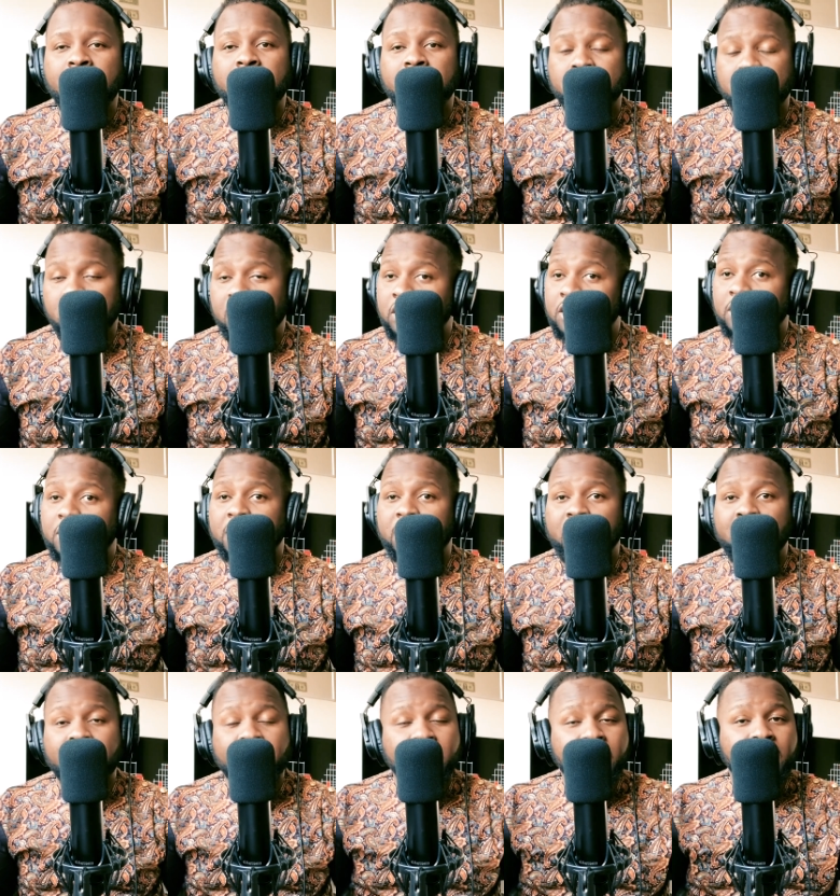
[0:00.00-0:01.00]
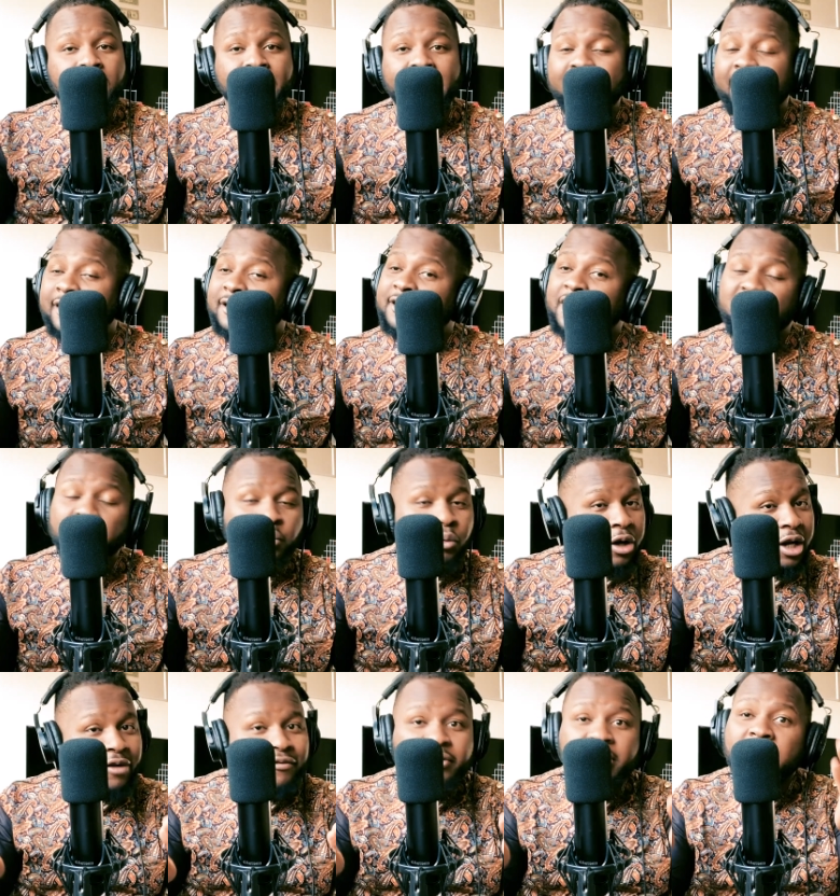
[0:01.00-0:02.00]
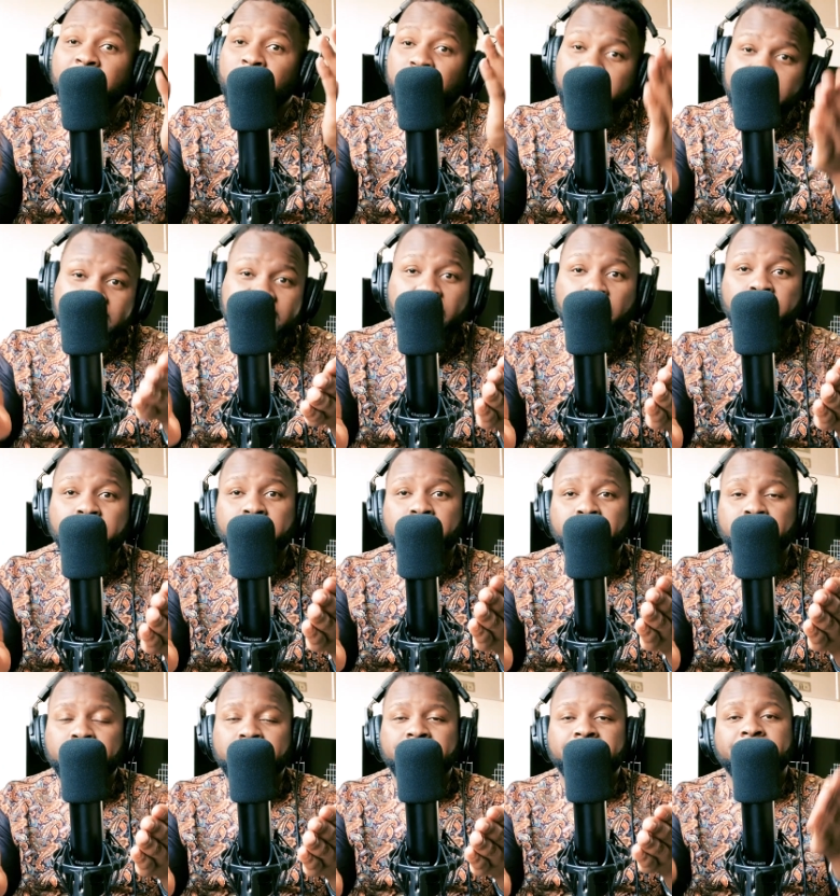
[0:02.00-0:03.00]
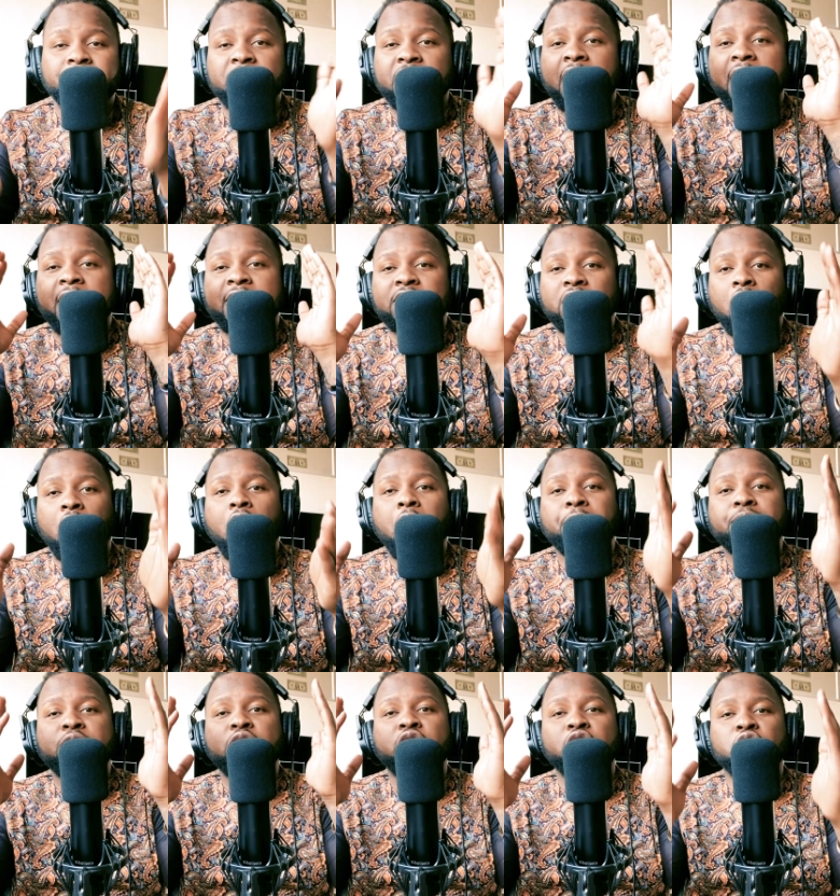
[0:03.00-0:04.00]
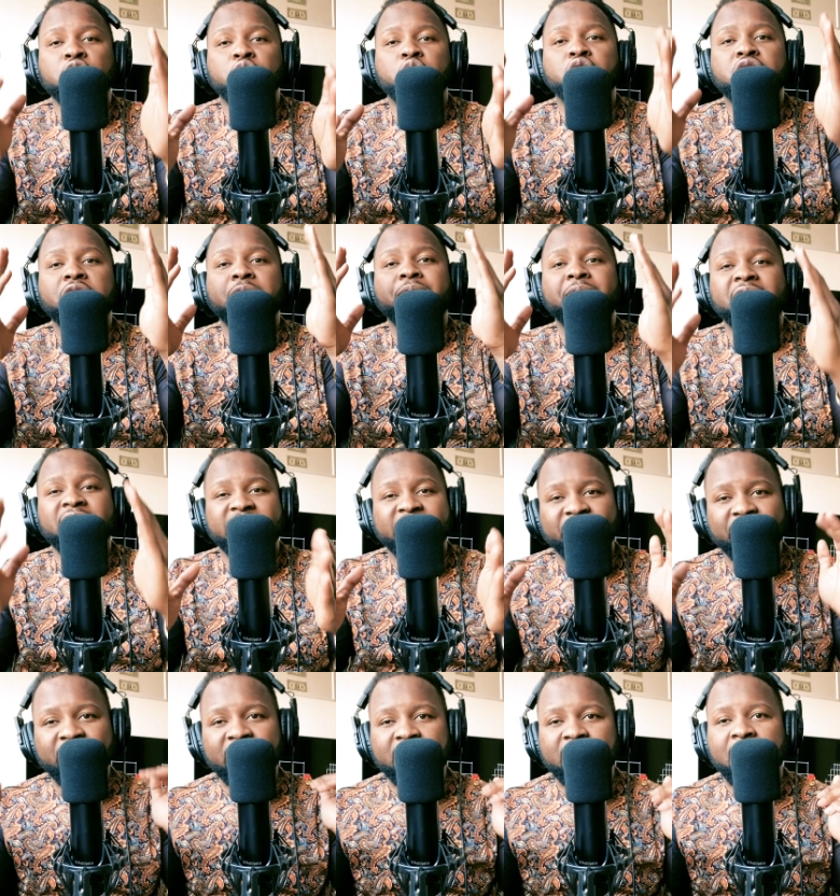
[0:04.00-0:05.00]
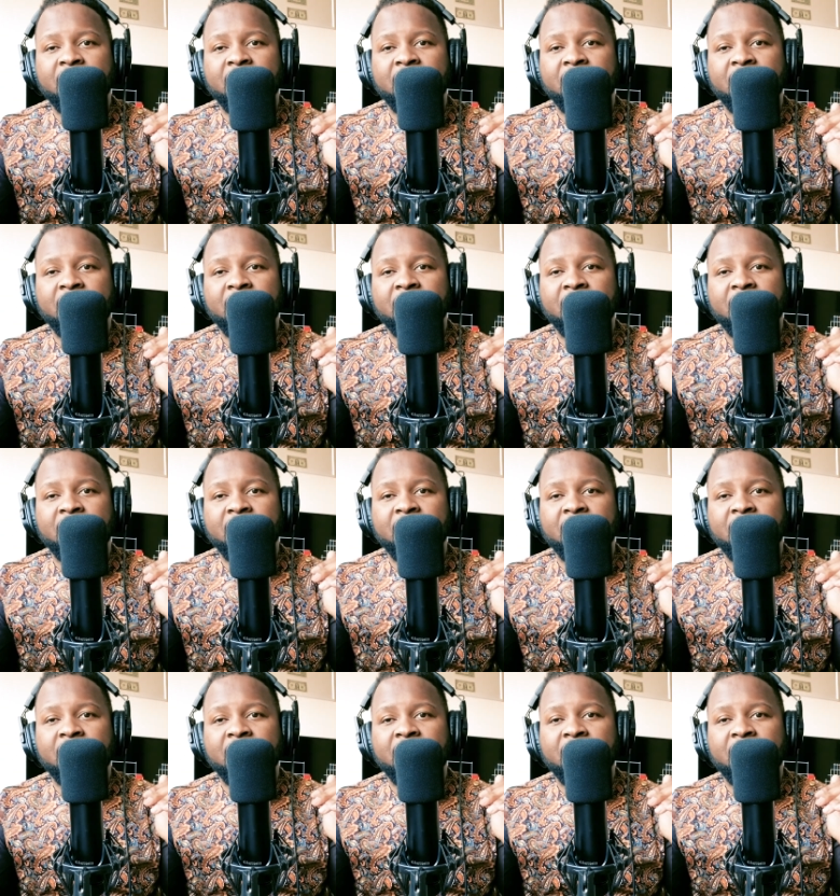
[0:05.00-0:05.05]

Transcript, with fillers: So look, they can tell you whatever they want to tell you. It's up to you to believe it.